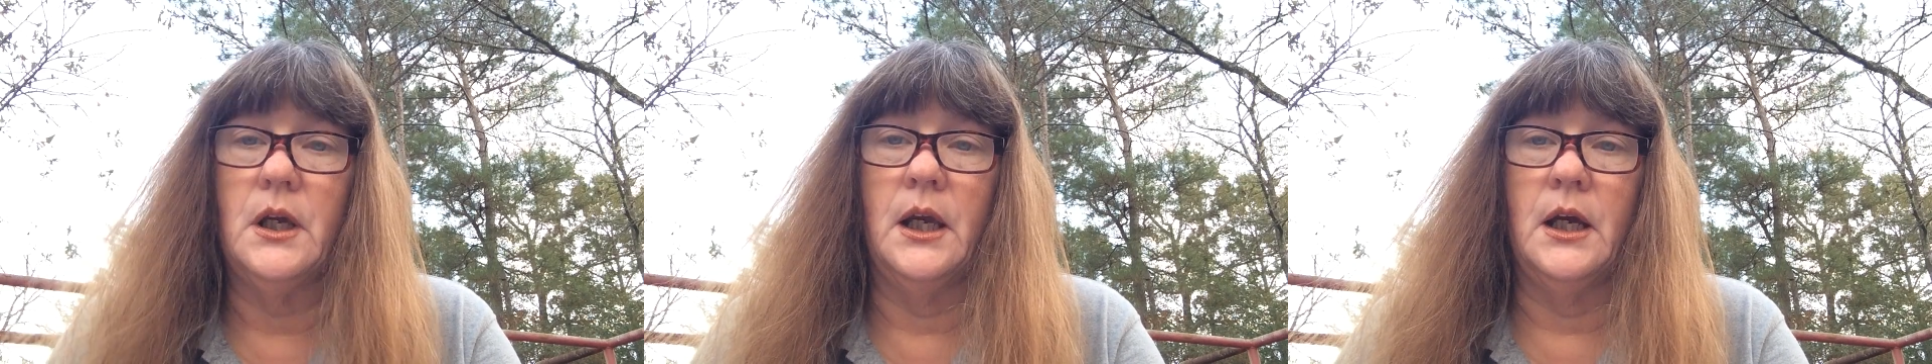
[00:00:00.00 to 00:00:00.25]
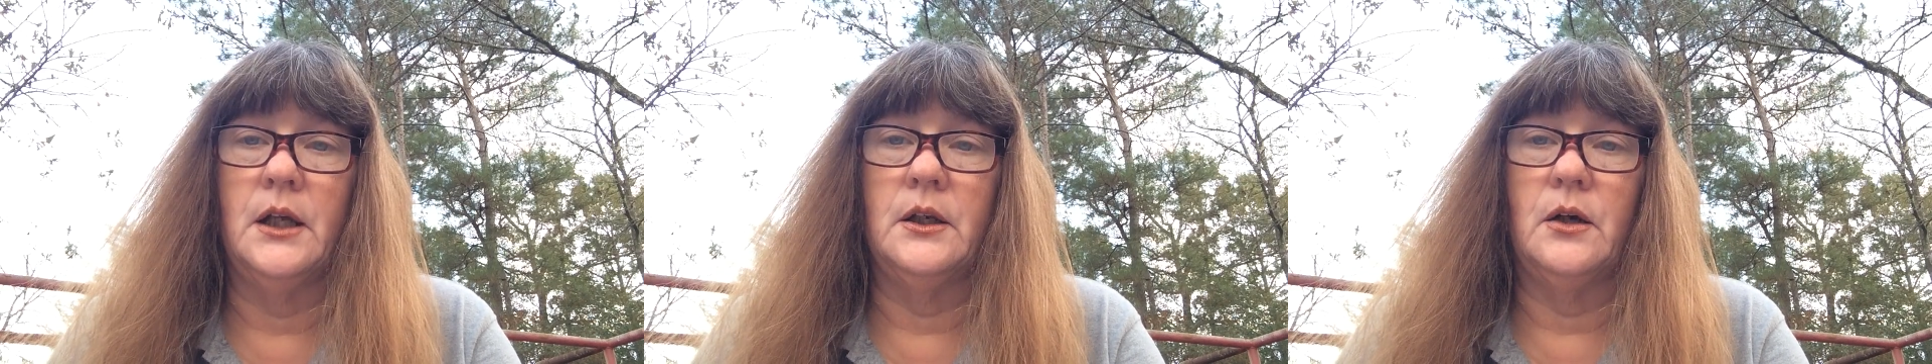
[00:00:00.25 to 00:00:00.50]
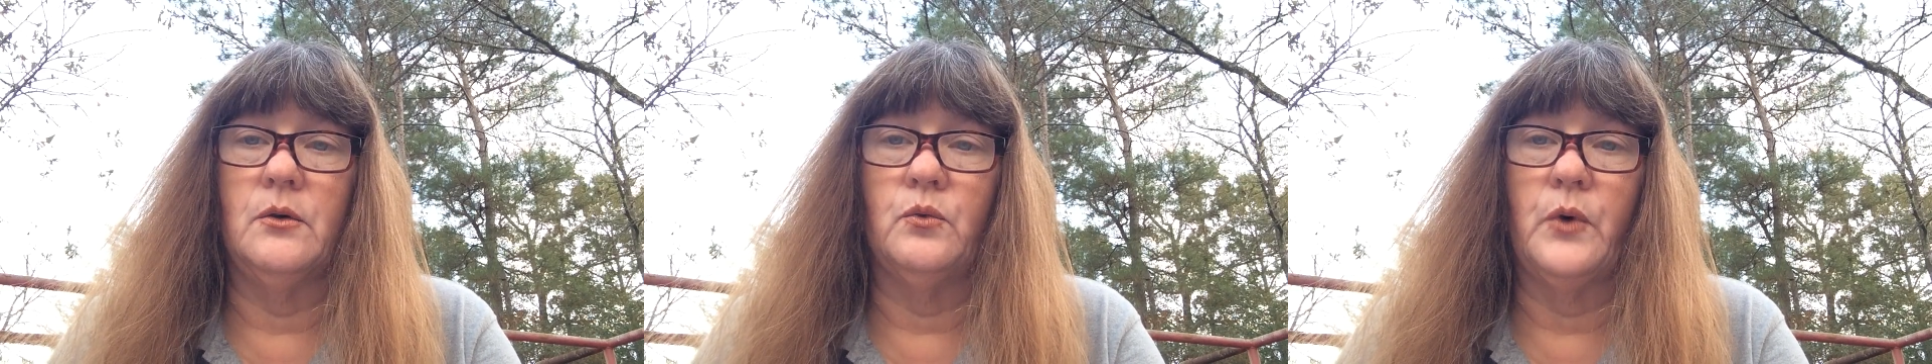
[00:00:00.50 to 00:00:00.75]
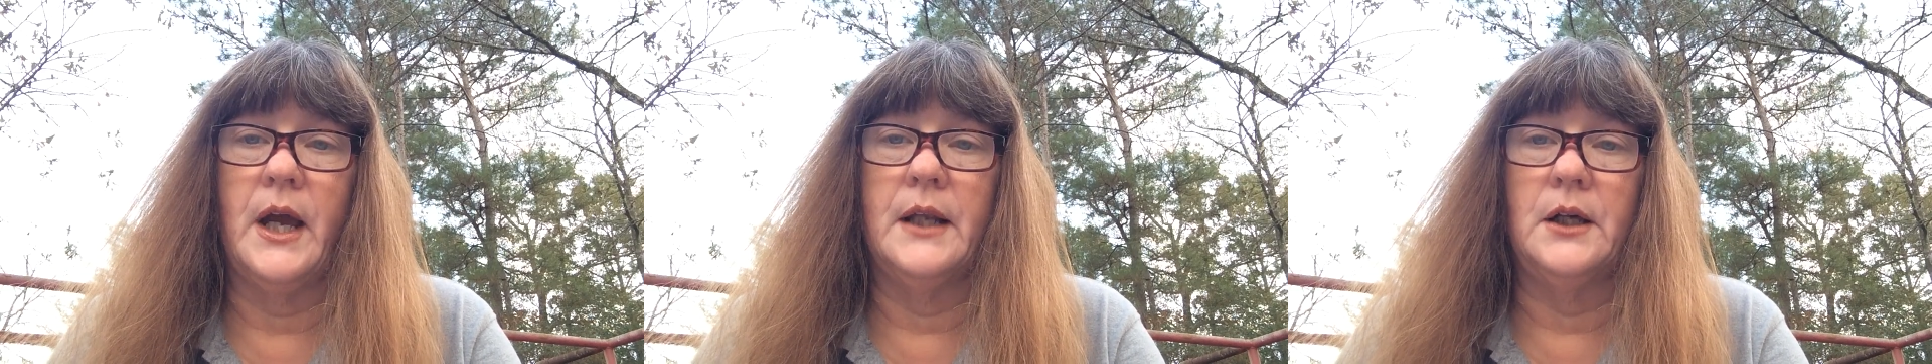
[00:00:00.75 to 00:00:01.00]
in
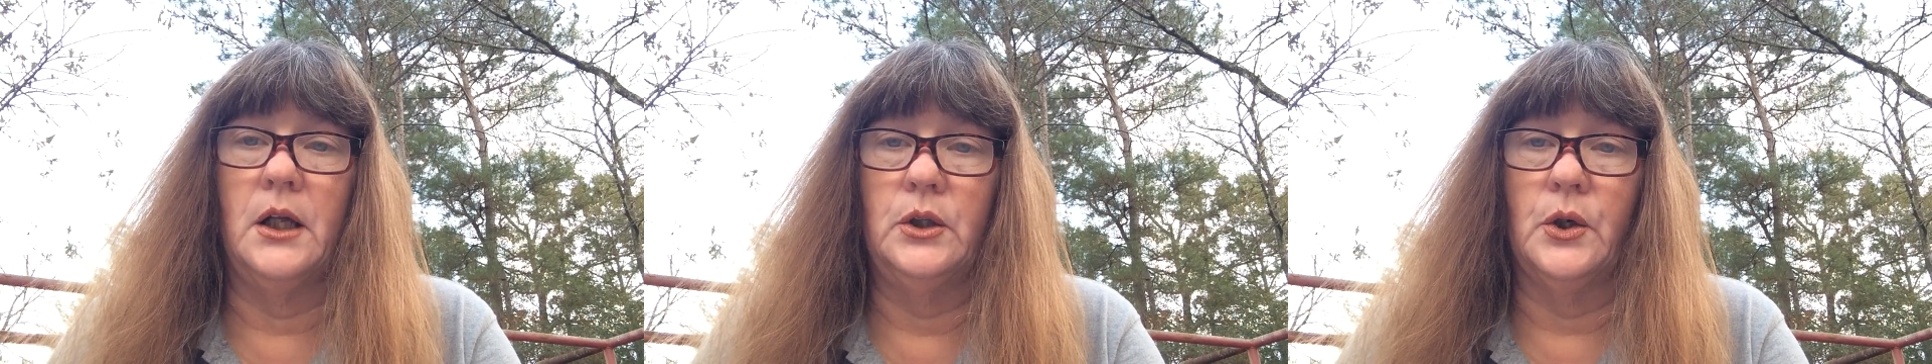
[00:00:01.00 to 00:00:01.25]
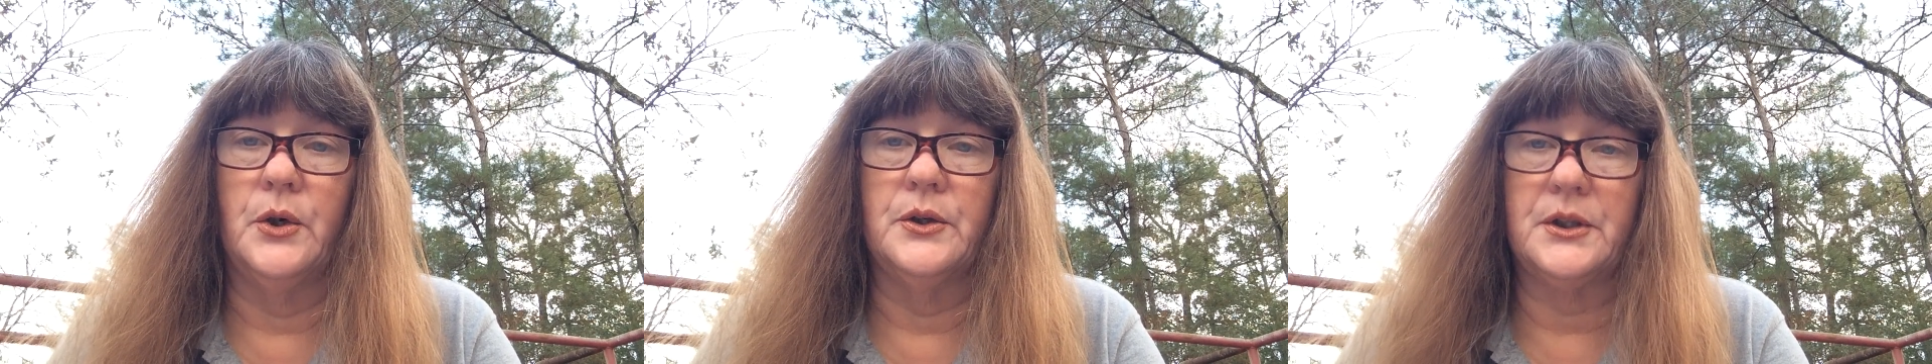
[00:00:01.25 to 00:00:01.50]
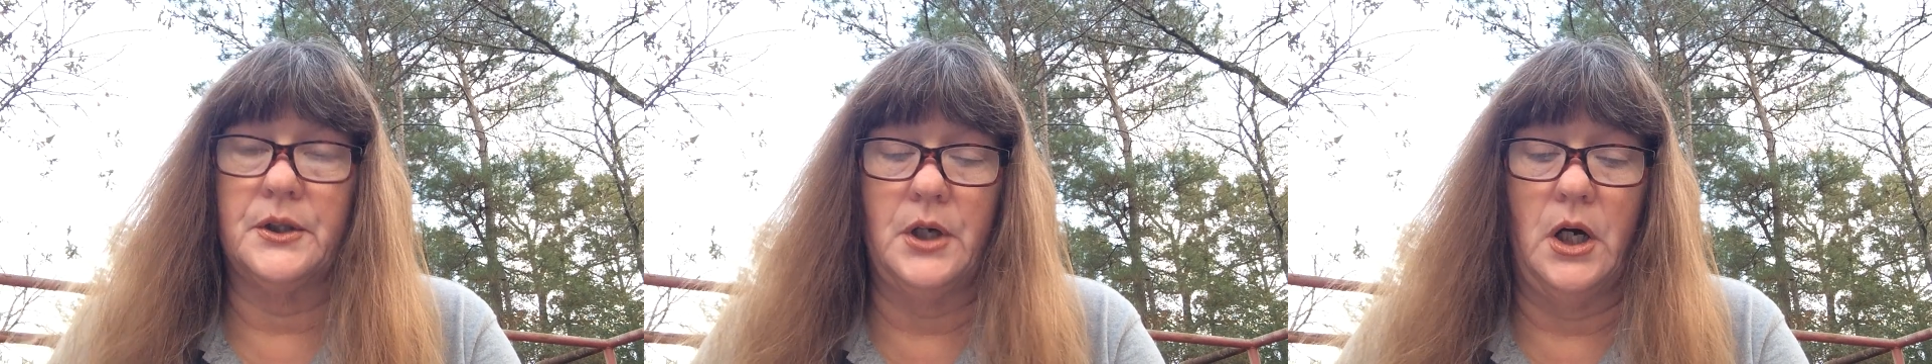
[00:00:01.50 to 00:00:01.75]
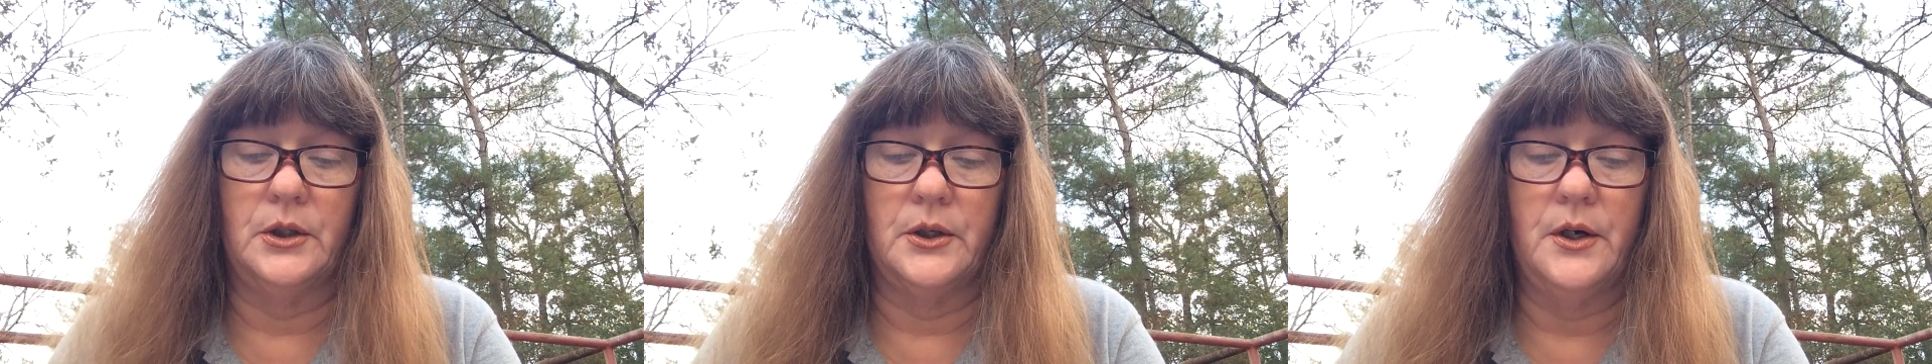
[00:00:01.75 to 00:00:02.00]
red alert
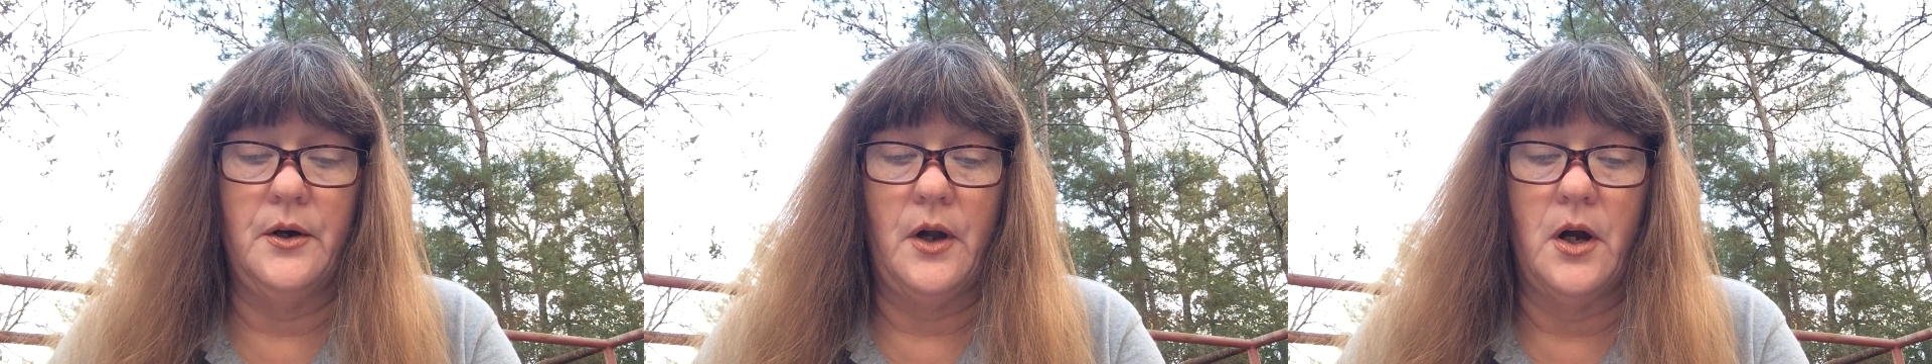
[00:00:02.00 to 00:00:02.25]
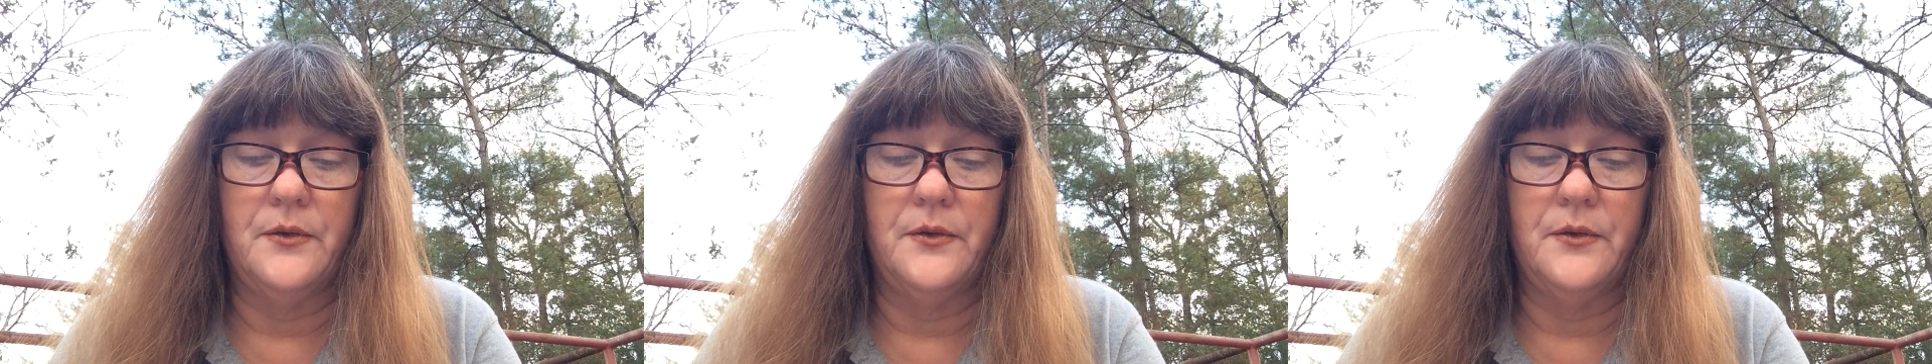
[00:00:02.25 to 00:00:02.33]
color.